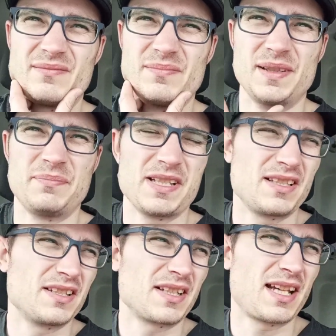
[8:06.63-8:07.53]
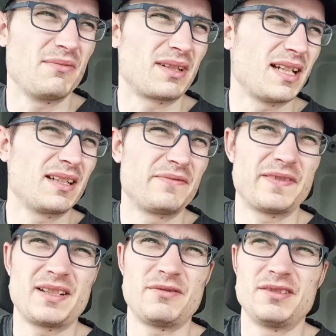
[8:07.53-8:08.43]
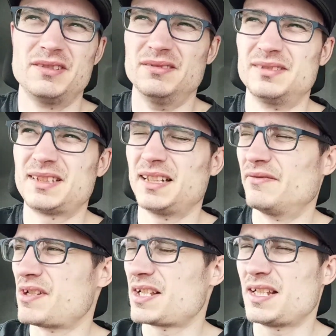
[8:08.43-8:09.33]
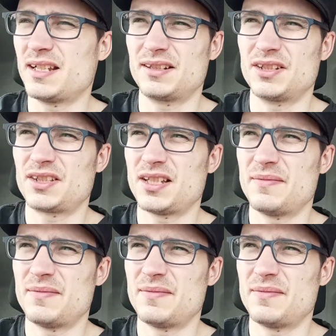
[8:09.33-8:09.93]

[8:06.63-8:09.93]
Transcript: my business account card for that one, and take the receipt. I just